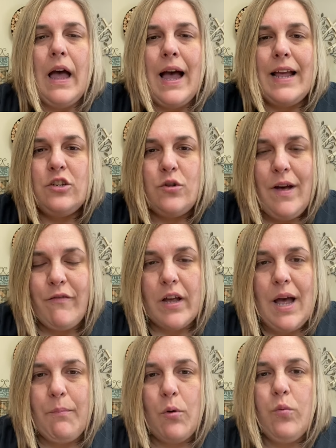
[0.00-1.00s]
I do have a
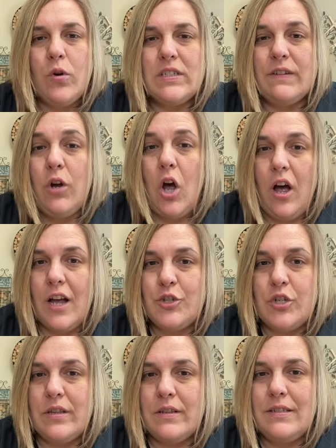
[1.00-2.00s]
couple words of
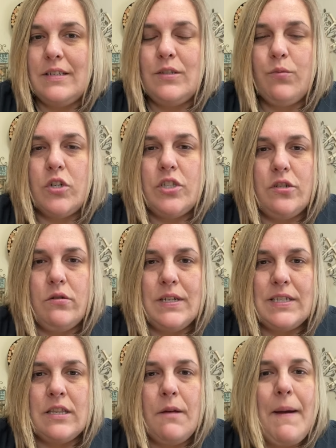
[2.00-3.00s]
caution. This is where
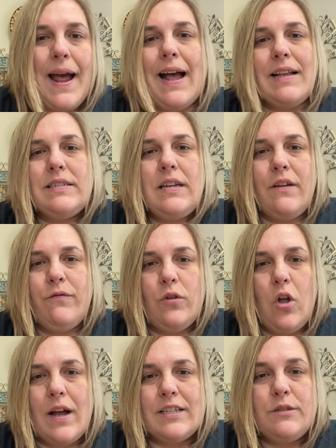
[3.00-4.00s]
students in the past have
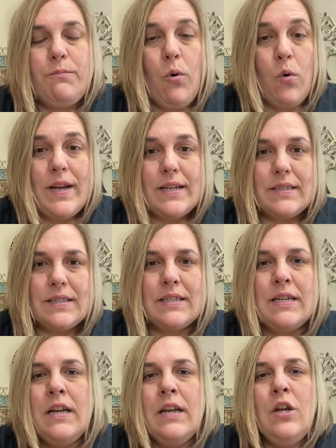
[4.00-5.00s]
lost
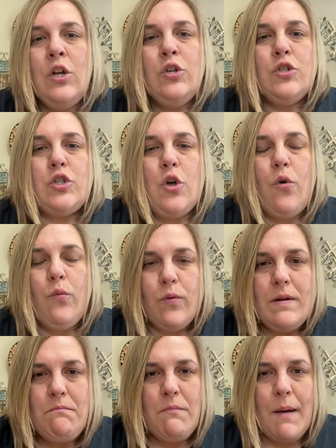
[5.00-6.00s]
points. So
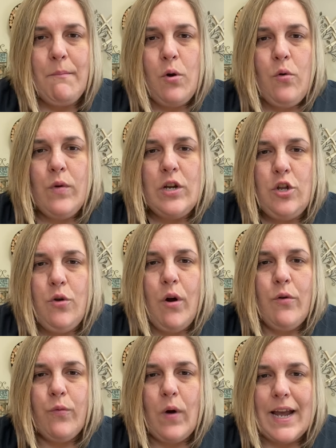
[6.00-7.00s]
remember, when you
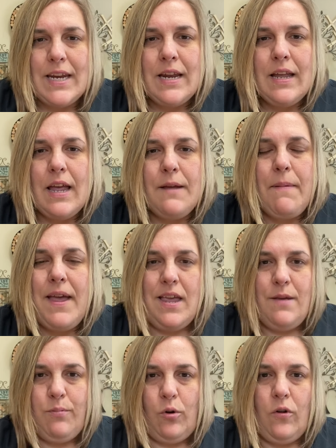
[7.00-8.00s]
are writing a
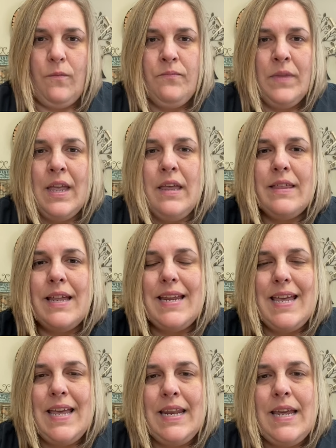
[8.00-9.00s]
paper,
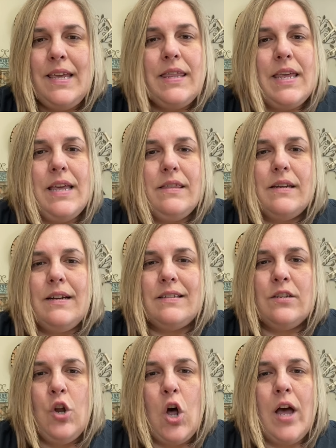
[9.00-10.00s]
that anything that
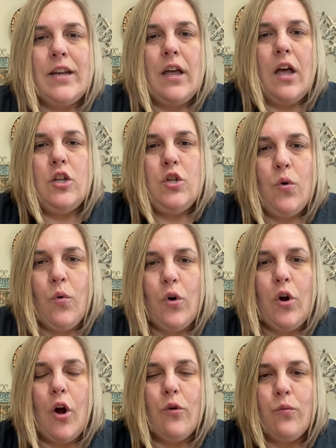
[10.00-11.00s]
is not
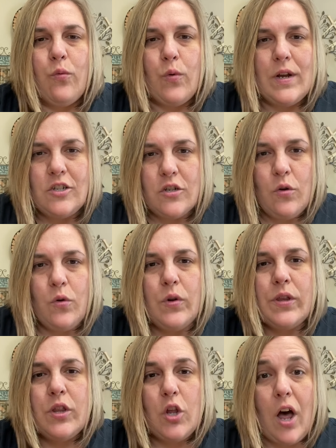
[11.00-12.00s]
your original
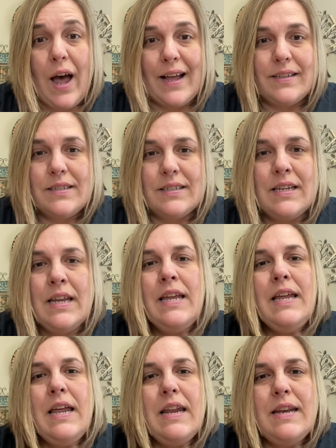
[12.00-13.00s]
thoughts
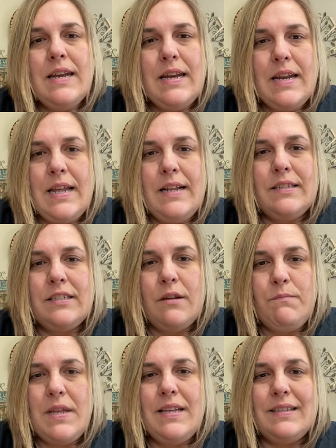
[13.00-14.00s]
needs
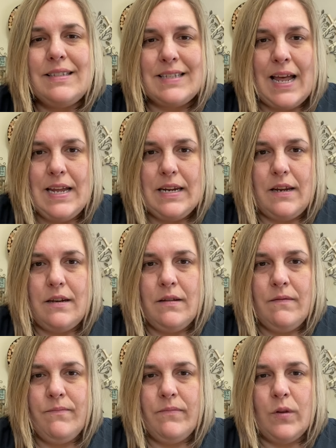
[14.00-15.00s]
to be cited,
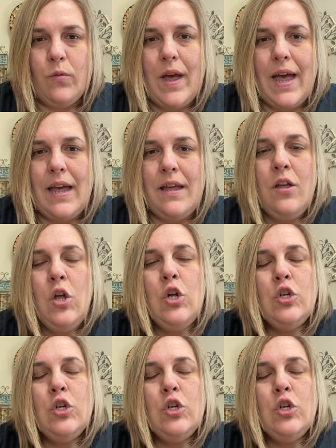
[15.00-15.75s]
okay?